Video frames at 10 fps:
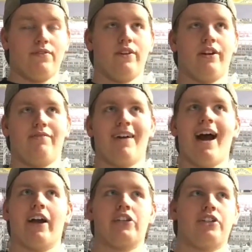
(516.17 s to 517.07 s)
of
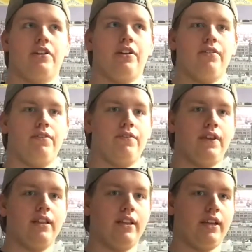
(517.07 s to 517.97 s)
action
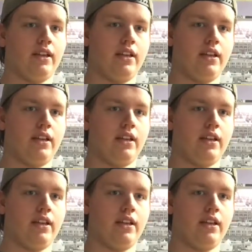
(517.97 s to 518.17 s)
feeling,